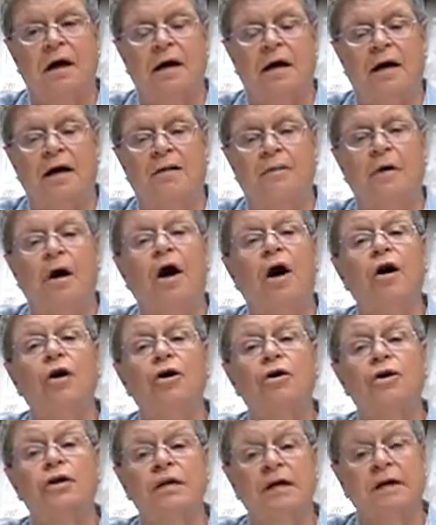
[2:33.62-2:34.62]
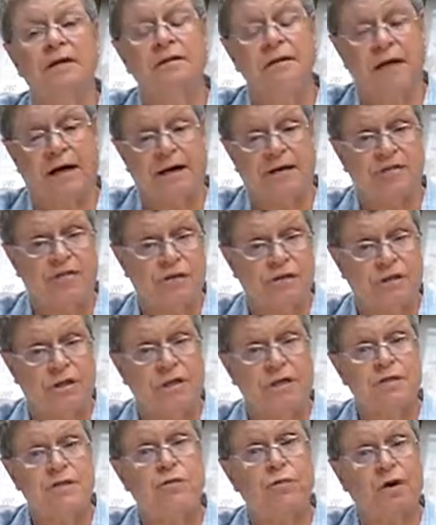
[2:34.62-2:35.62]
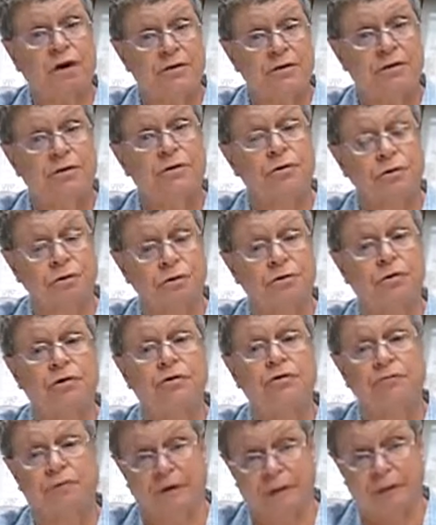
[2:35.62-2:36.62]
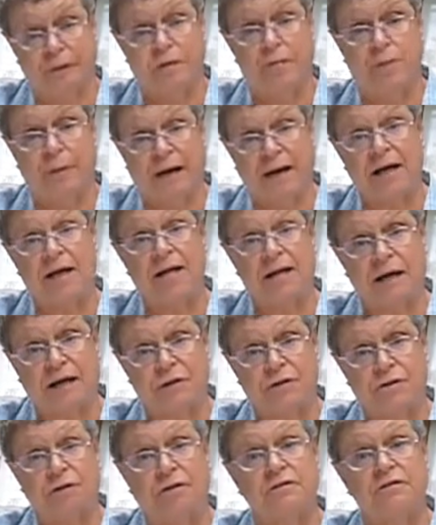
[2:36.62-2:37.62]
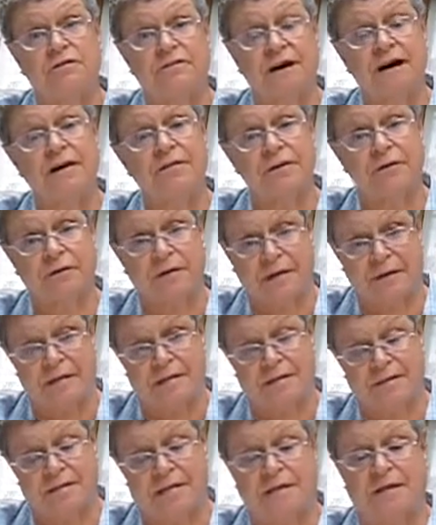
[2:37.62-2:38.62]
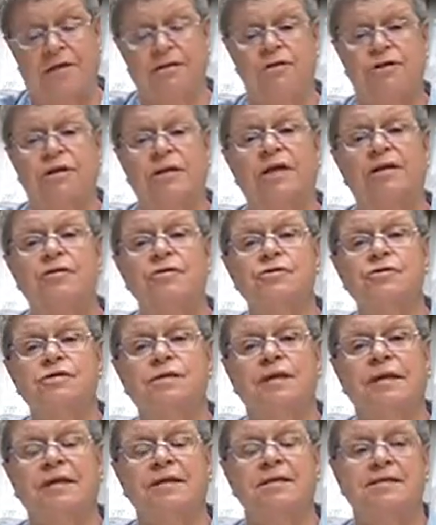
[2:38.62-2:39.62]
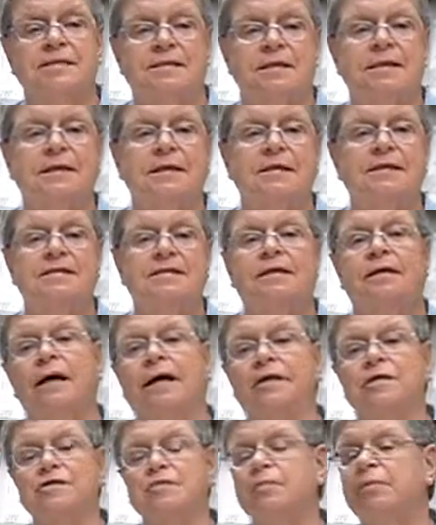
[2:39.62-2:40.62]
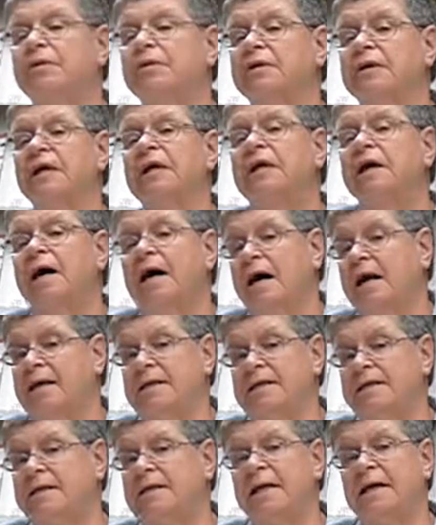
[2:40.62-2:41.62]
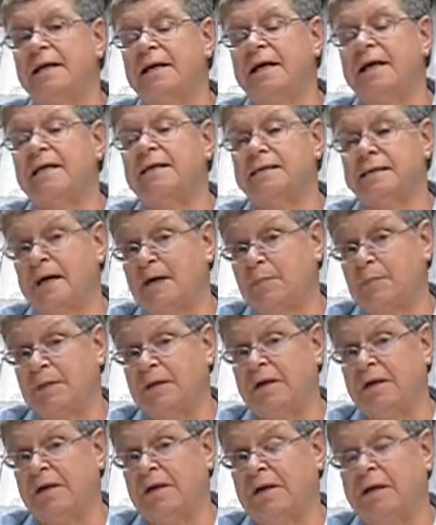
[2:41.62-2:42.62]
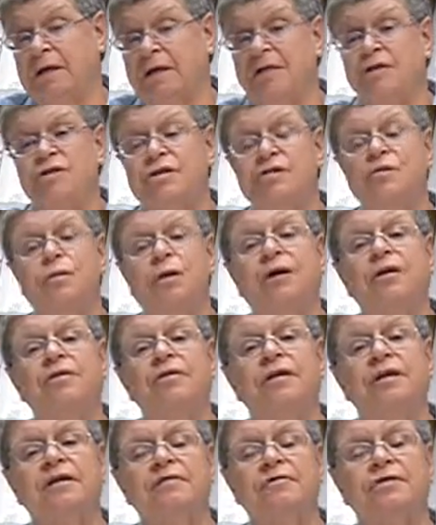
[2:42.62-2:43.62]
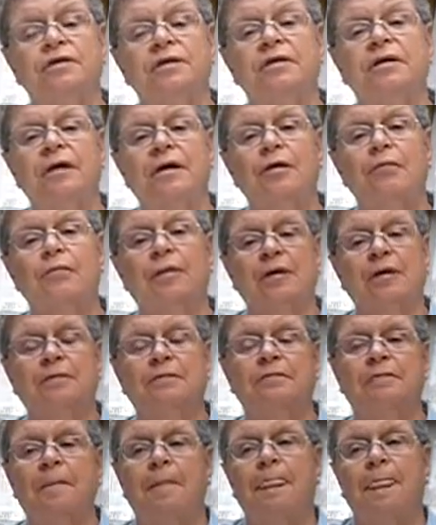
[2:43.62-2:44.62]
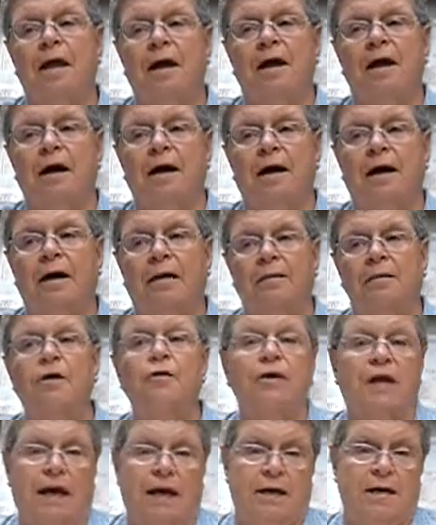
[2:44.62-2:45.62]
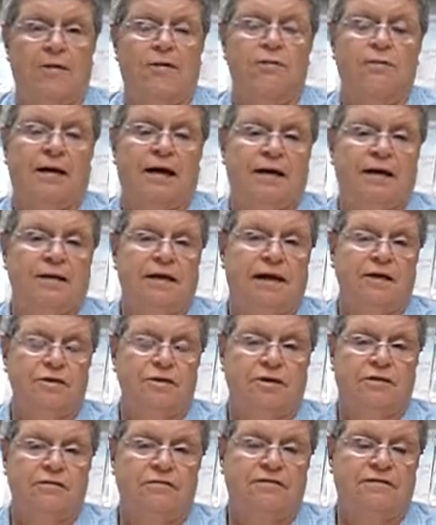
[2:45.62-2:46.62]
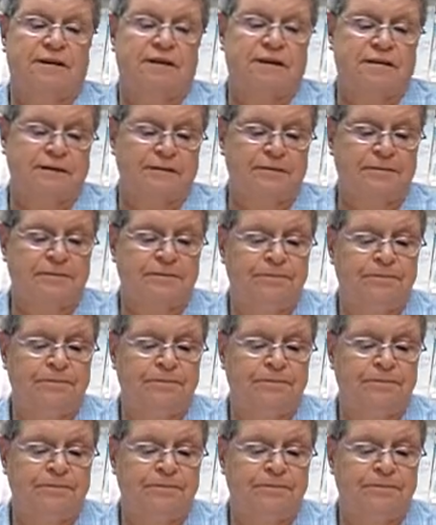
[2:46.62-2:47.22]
All her young life, she has wondered who her real biological father is, and she understands that he's an expert on DNA typing, and she's wondering if she'll help him locate her biological father.